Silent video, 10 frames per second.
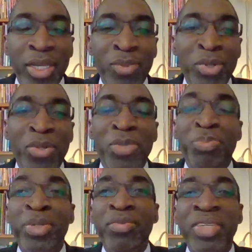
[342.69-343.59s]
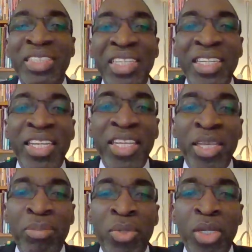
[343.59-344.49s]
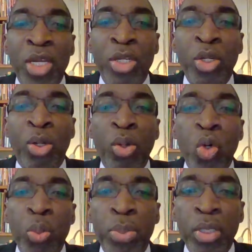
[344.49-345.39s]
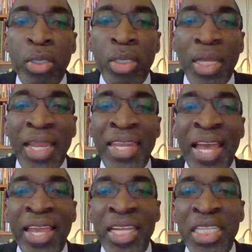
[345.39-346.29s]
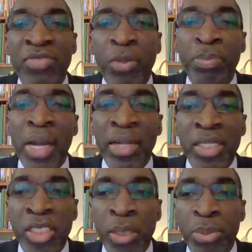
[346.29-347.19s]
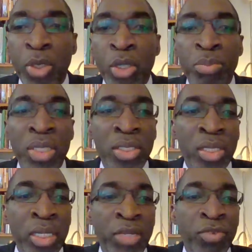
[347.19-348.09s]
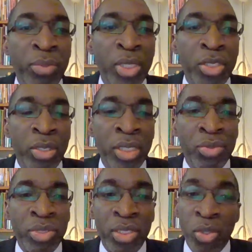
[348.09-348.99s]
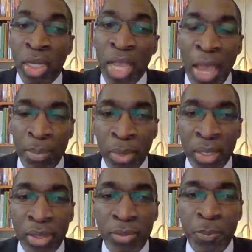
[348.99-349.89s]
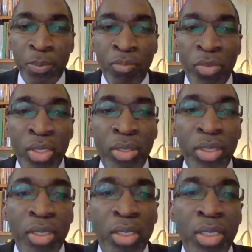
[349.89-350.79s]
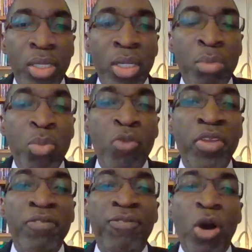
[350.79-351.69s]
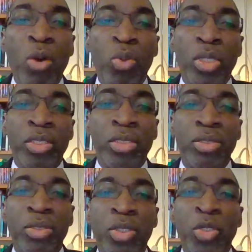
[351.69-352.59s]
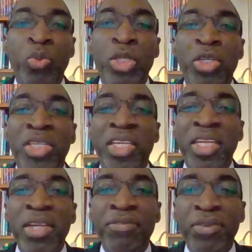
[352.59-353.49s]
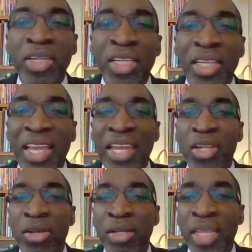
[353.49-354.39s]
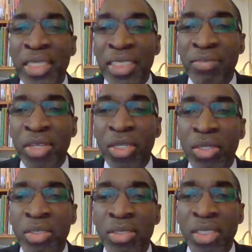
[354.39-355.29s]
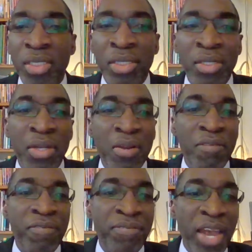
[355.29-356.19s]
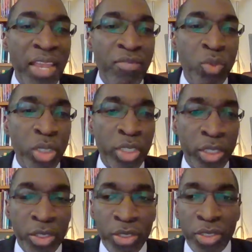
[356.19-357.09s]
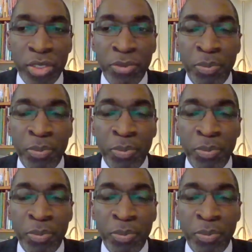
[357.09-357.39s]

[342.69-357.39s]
which was previously named the Global Alliance for Partnerships on Media and Information Literacy, or GAPMIL. Moving forward, we should carefully and collectively consider 5 words